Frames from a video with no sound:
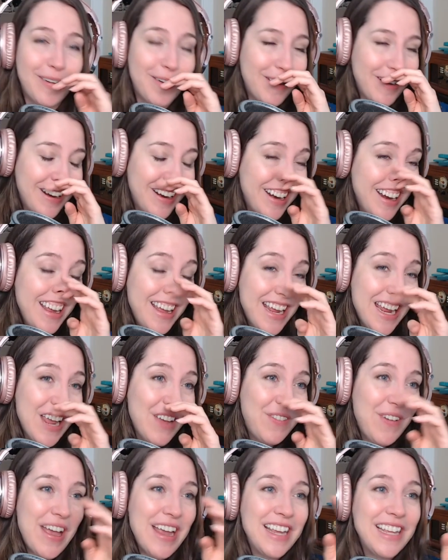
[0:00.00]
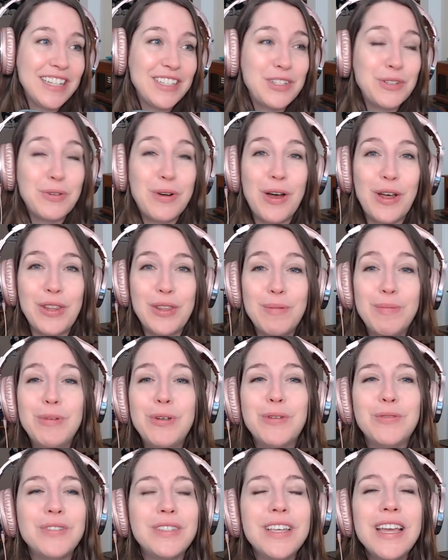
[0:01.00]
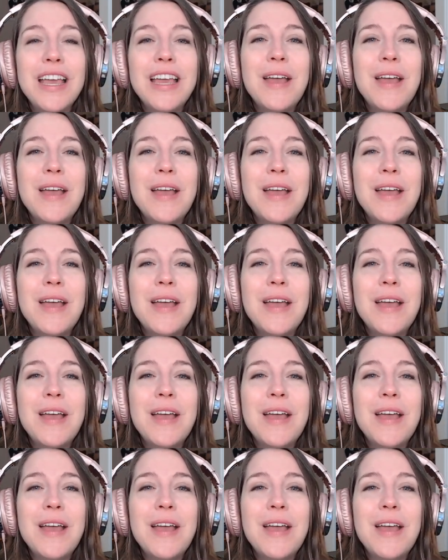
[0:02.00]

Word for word: or if I can do all the moves.